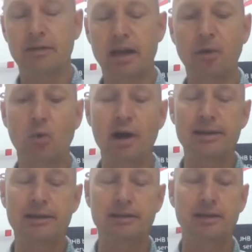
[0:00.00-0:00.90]
the number
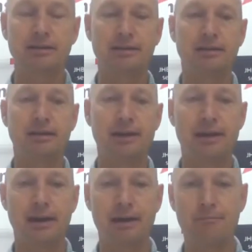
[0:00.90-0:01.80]
one
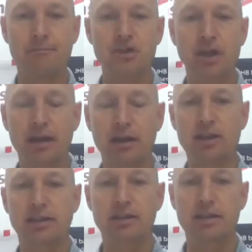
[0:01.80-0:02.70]
challenge
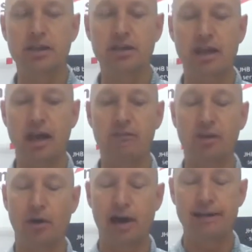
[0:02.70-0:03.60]
that the teachers are
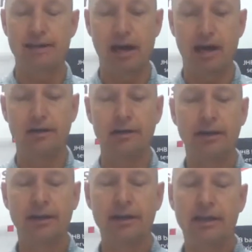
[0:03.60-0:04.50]
having right now
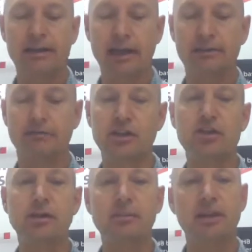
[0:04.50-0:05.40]
is they've
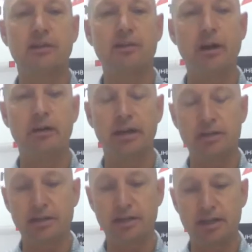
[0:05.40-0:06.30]
literally been thrown
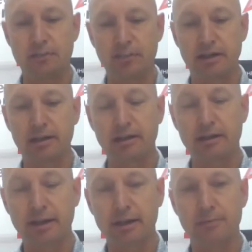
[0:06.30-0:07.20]
into the deep end.
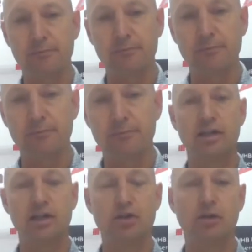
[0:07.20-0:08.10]
The
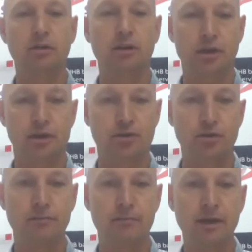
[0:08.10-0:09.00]
traditional
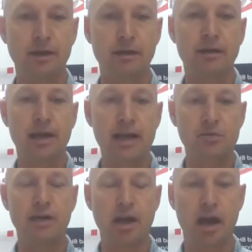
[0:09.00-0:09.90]
classroom,
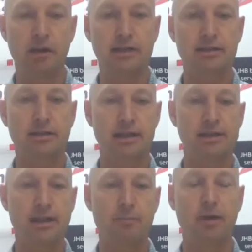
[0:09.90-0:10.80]
as we know it,
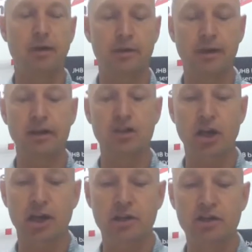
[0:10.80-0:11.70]
has temporarily
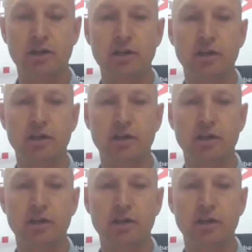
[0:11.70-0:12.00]
changed